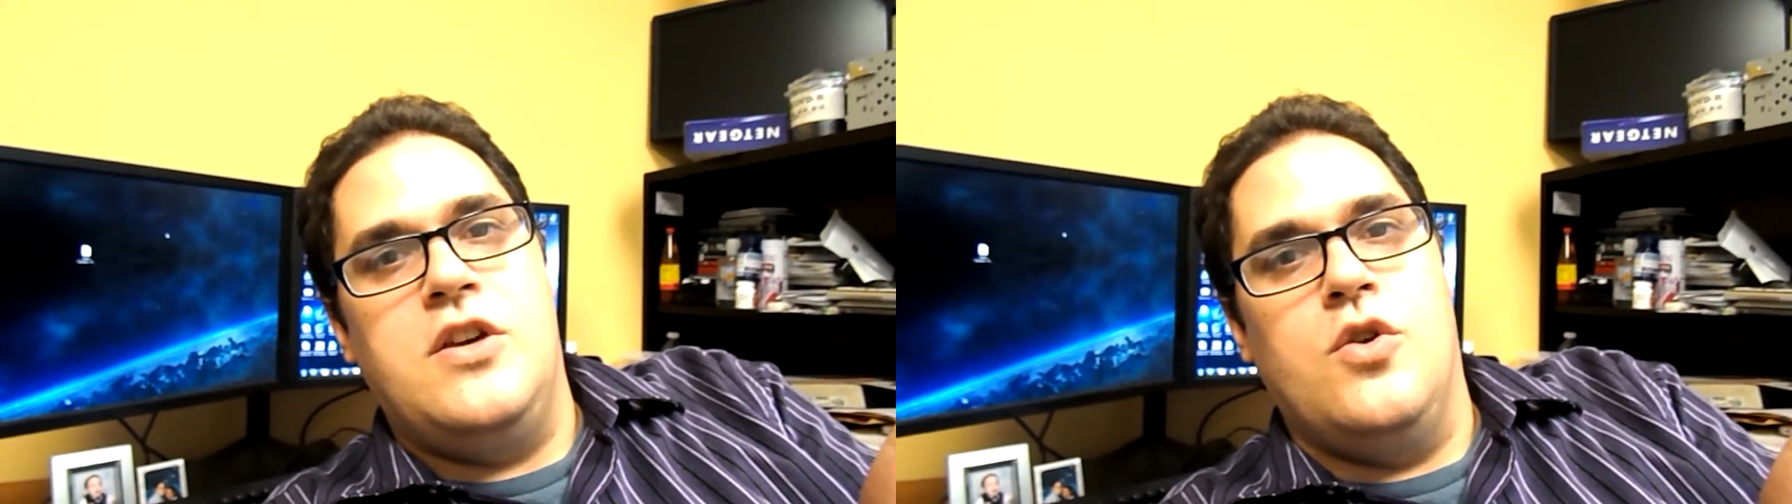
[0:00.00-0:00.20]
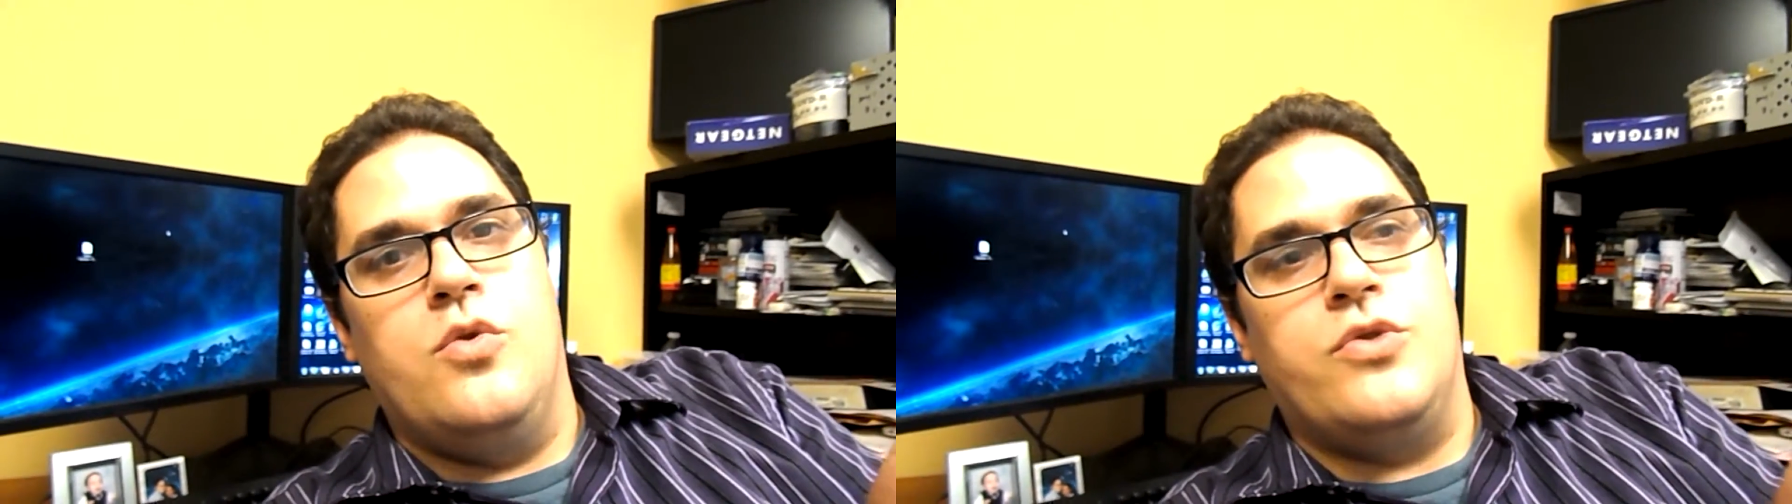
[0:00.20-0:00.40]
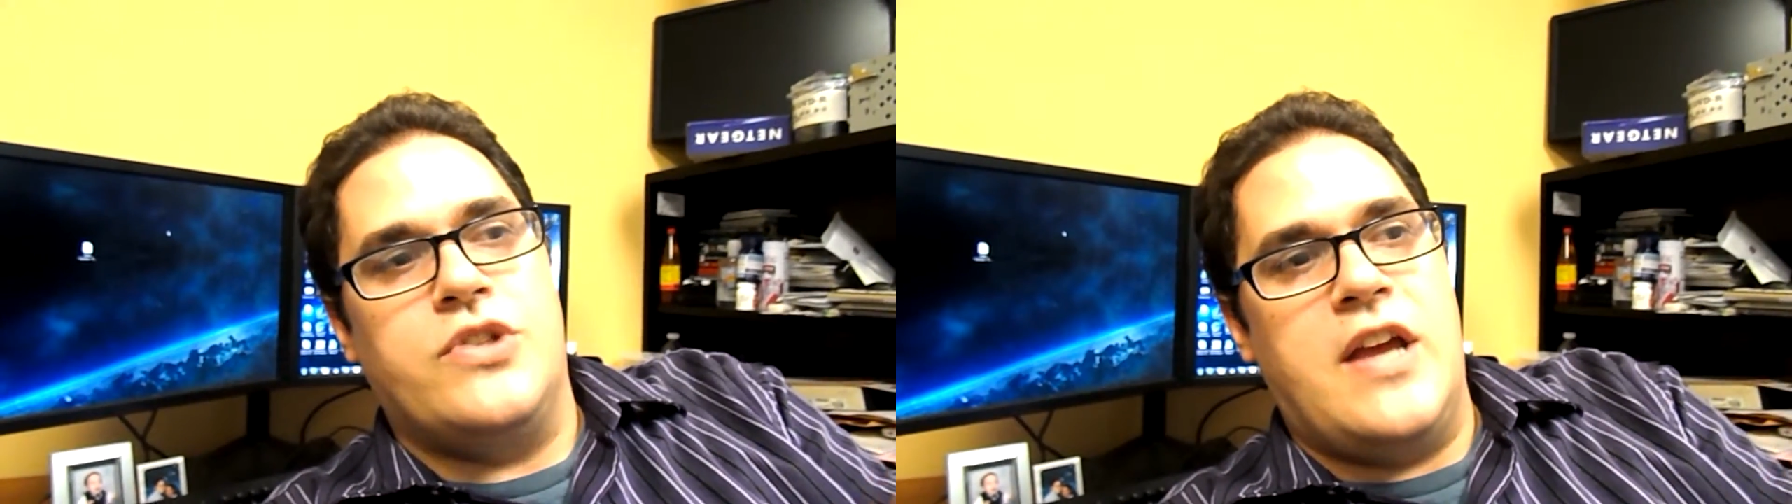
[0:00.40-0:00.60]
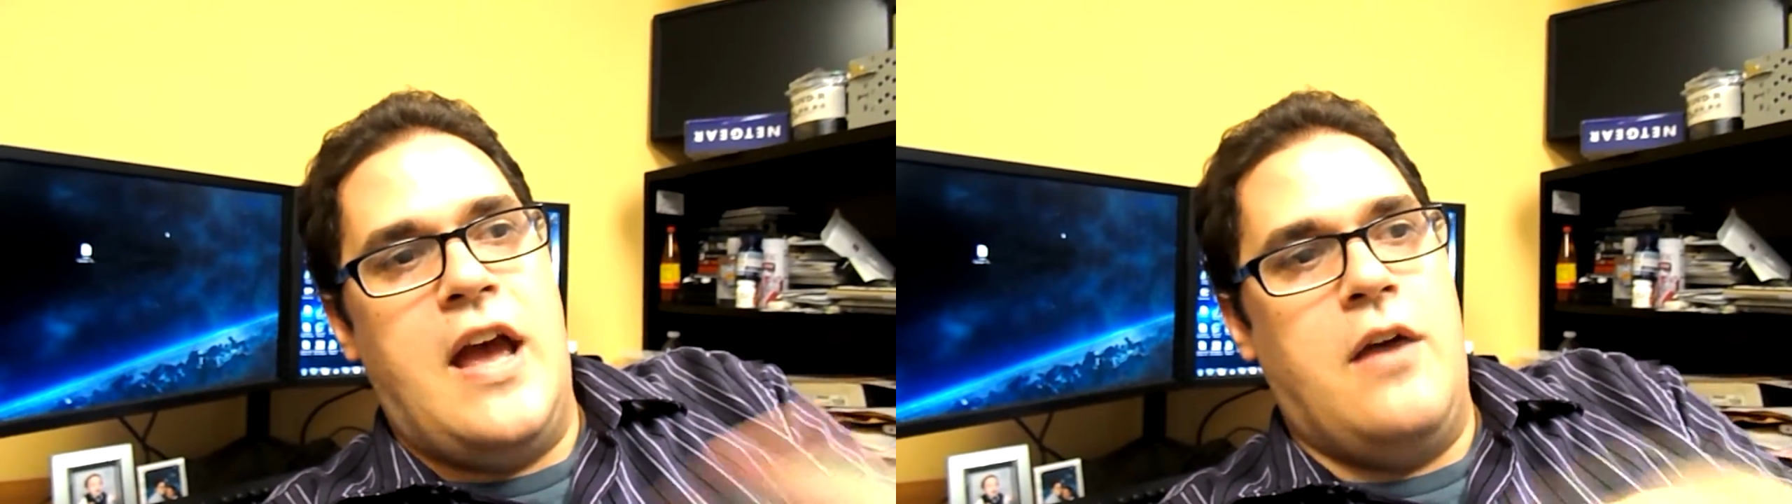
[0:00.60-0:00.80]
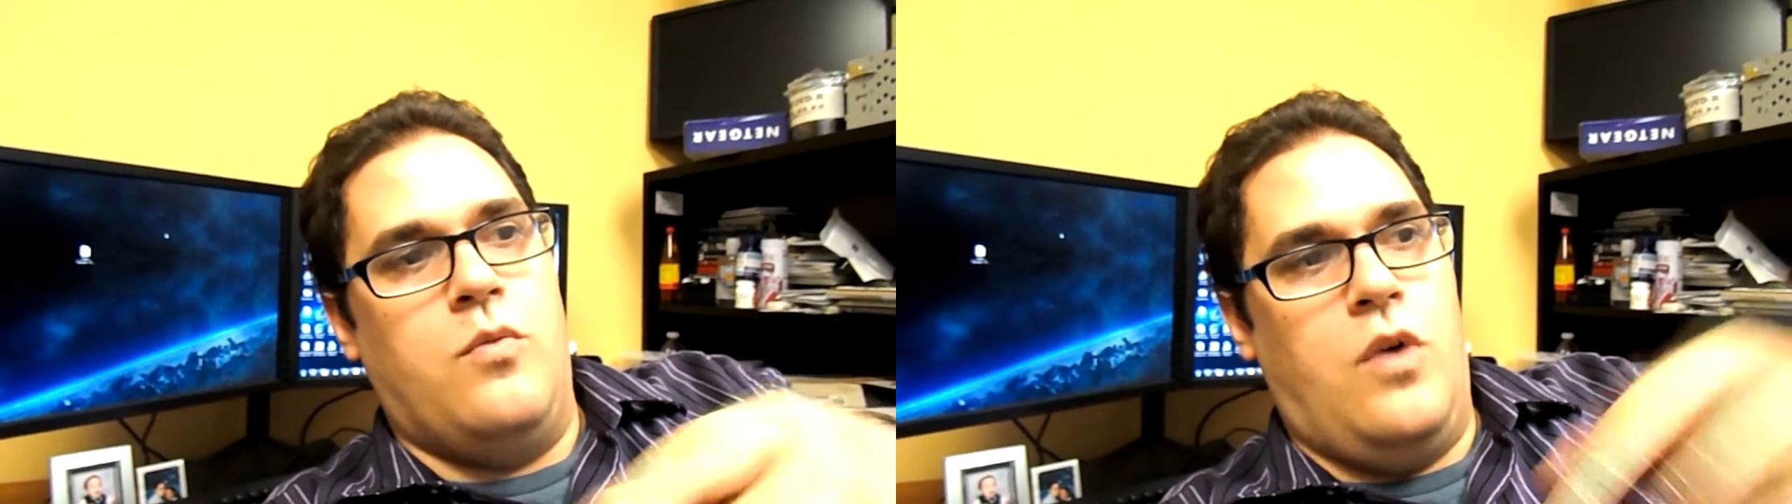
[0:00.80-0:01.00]
use,
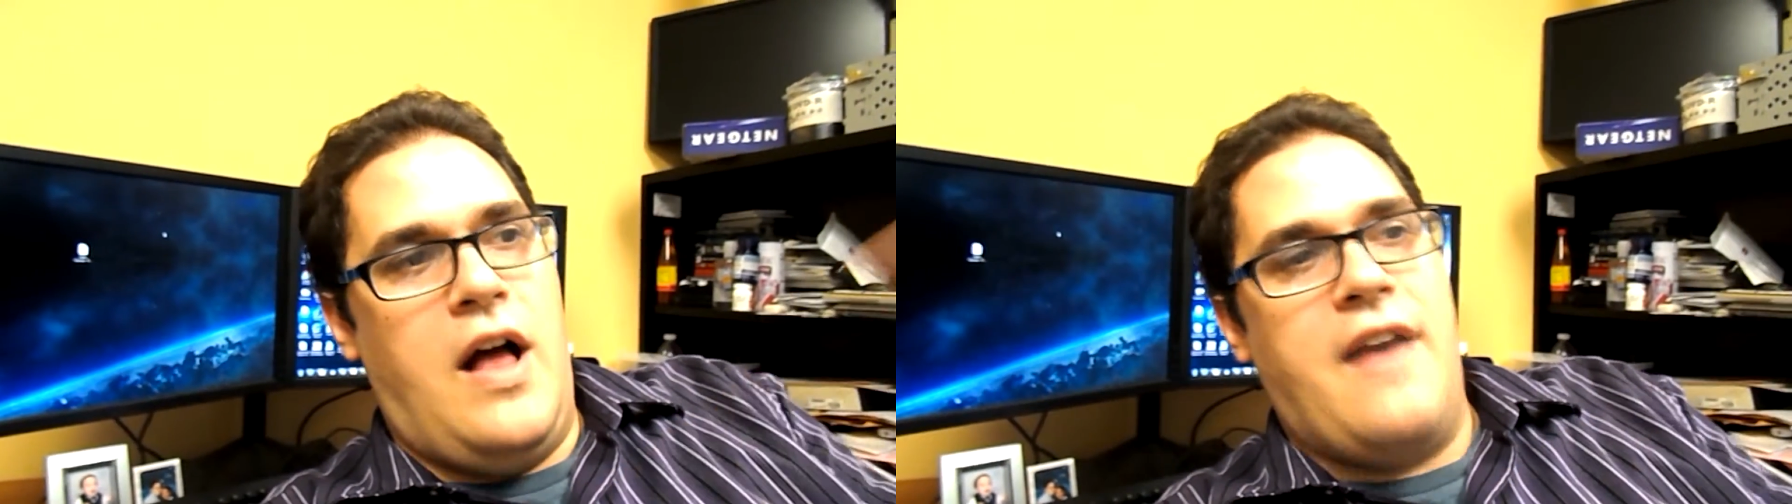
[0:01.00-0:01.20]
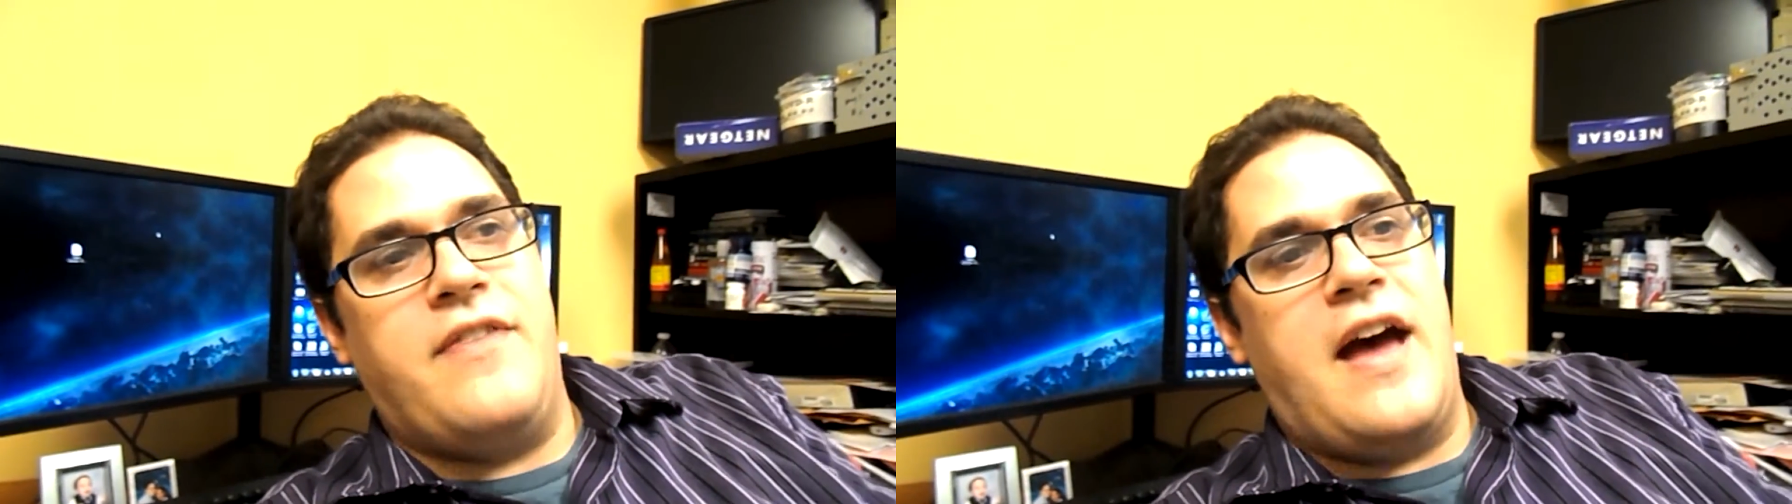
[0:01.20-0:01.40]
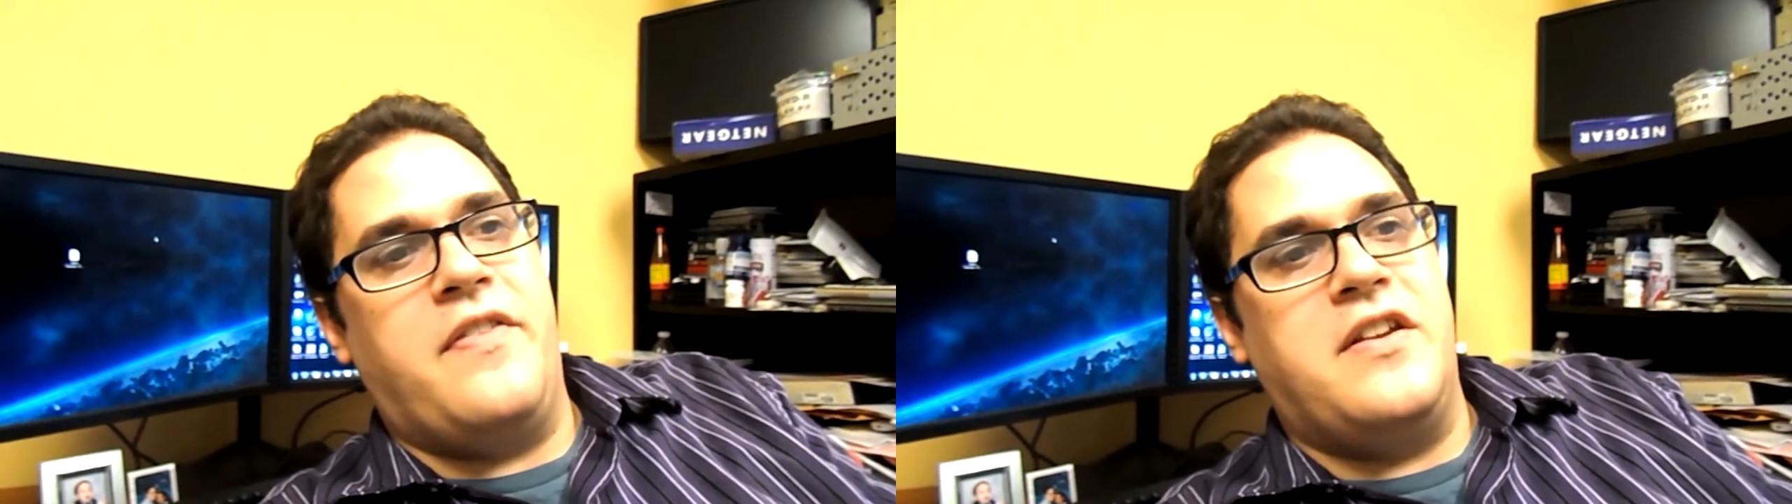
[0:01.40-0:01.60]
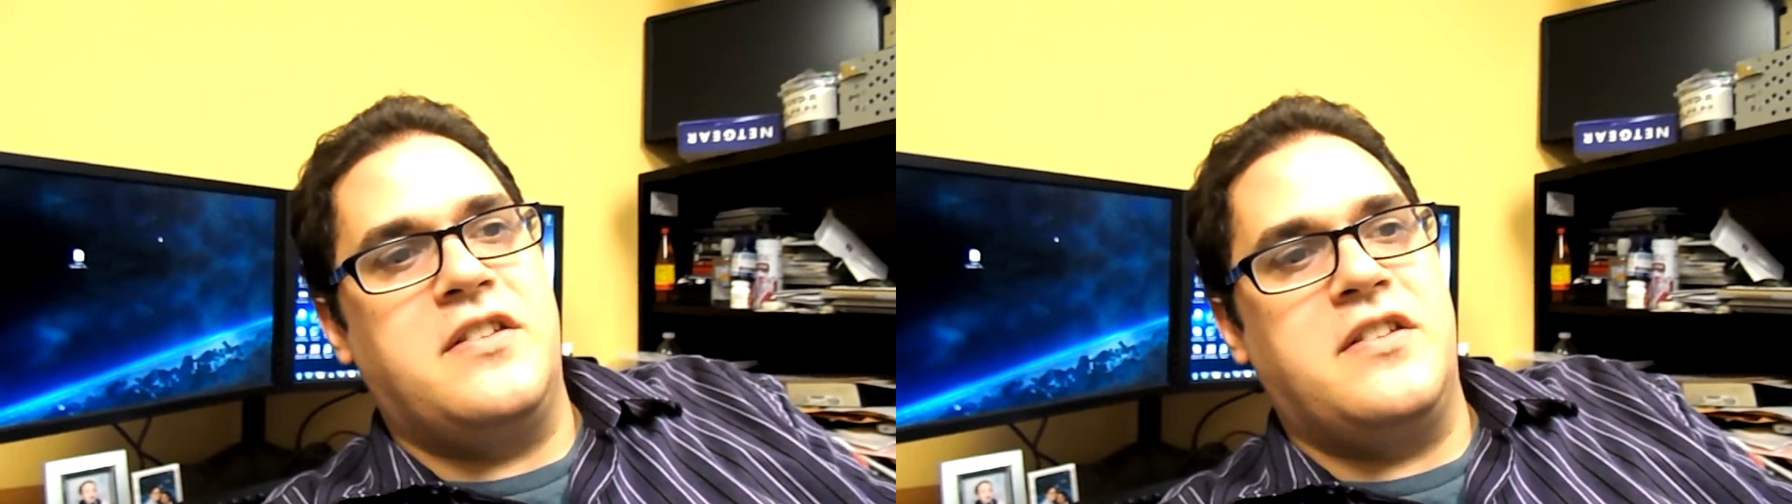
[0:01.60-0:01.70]
and we'll have that.